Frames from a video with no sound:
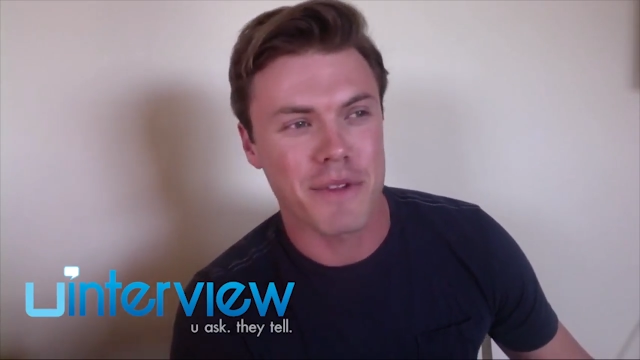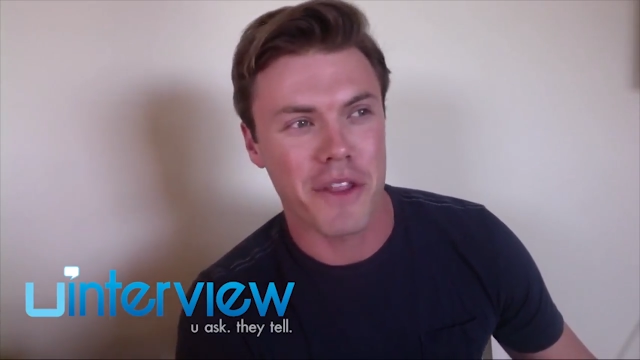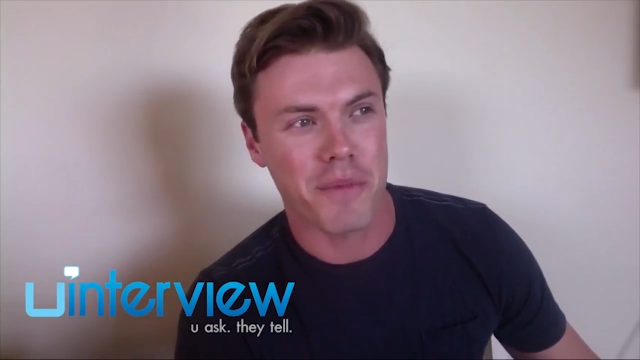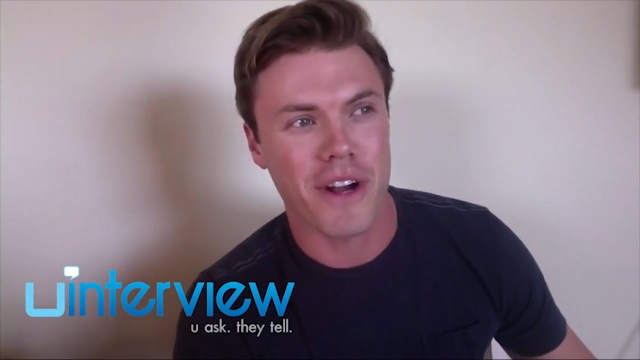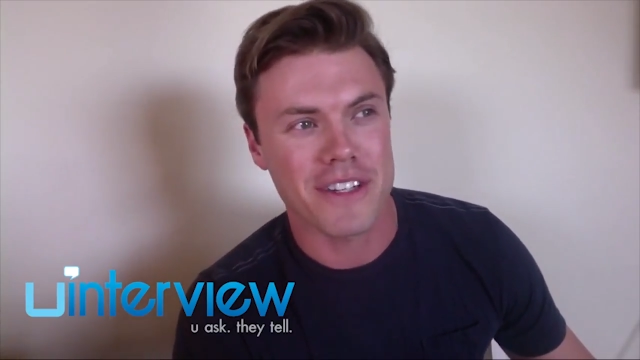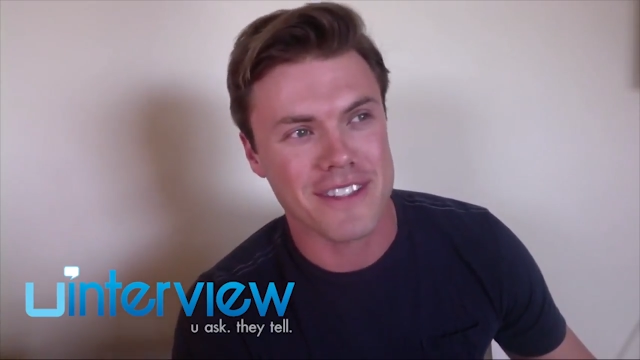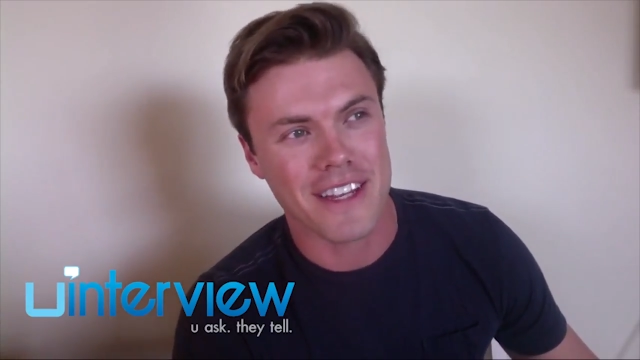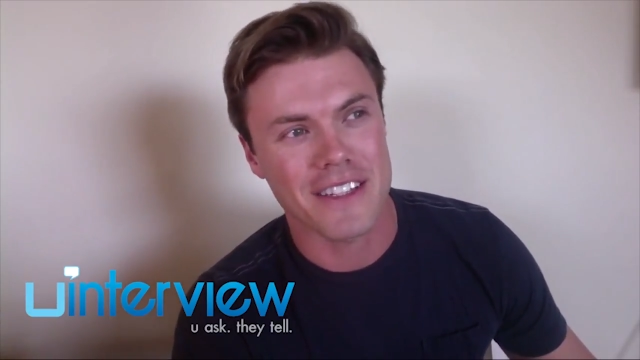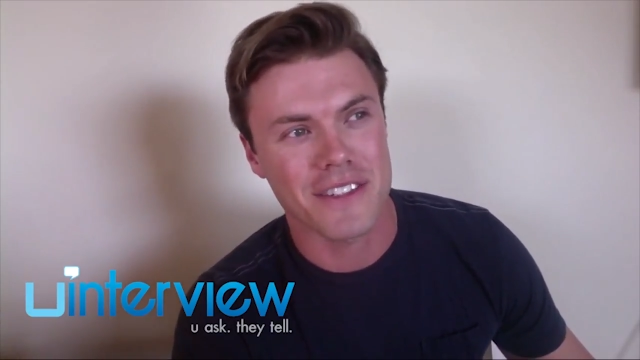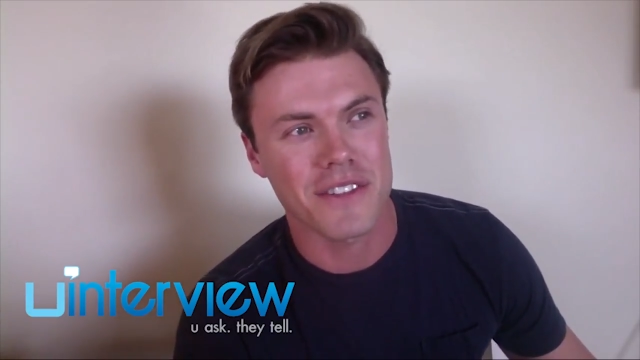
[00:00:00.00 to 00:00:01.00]
of the other projects I
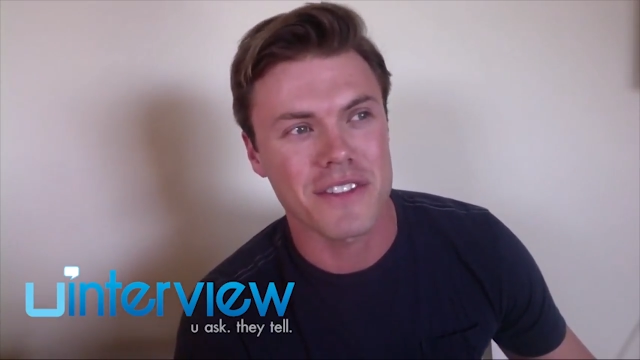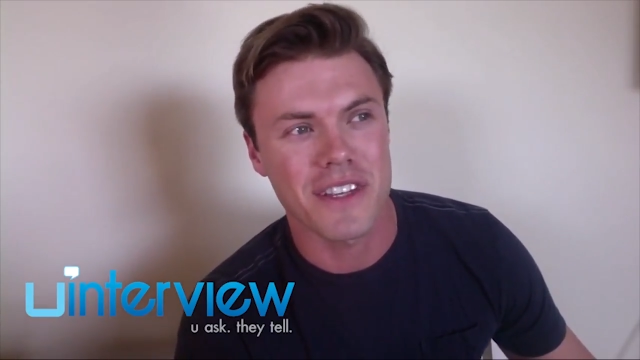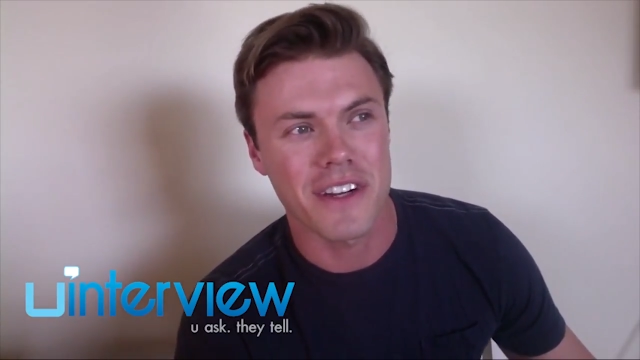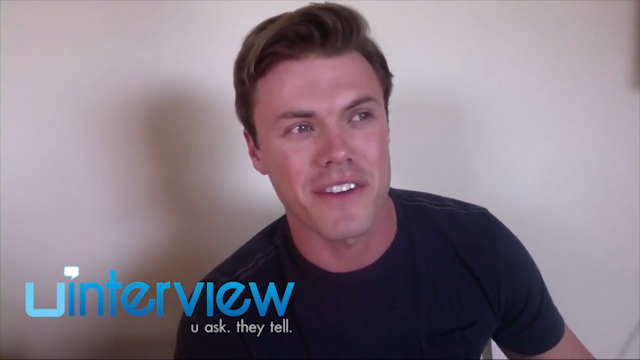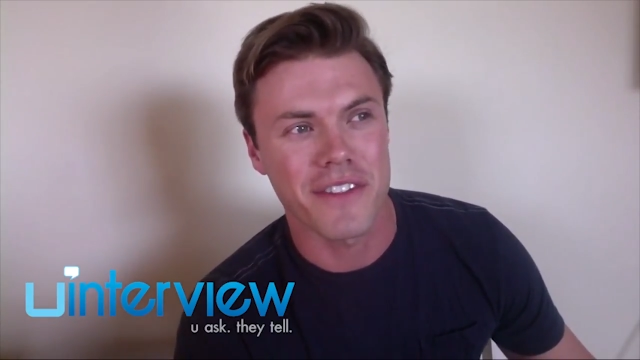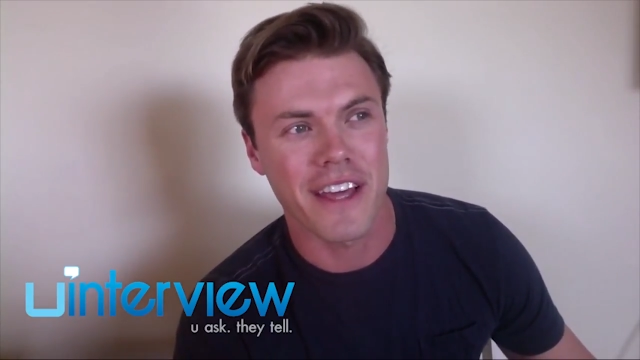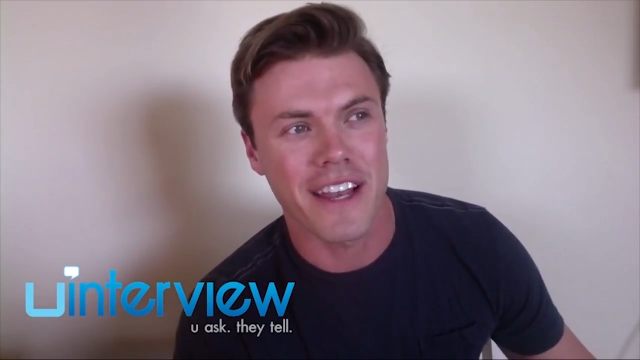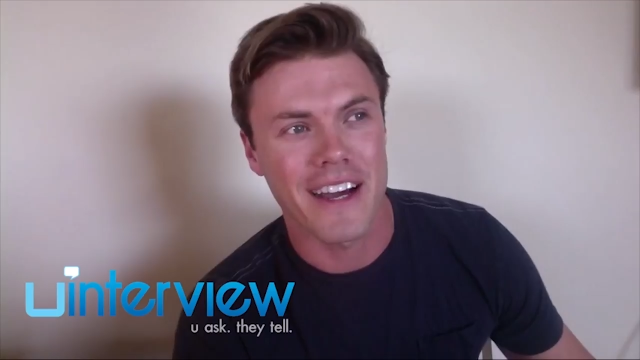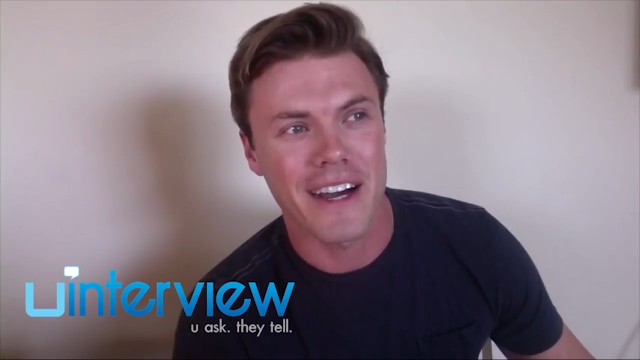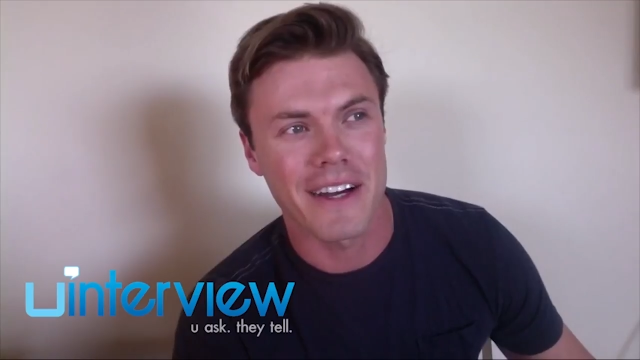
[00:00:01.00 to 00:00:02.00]
got to do this year, that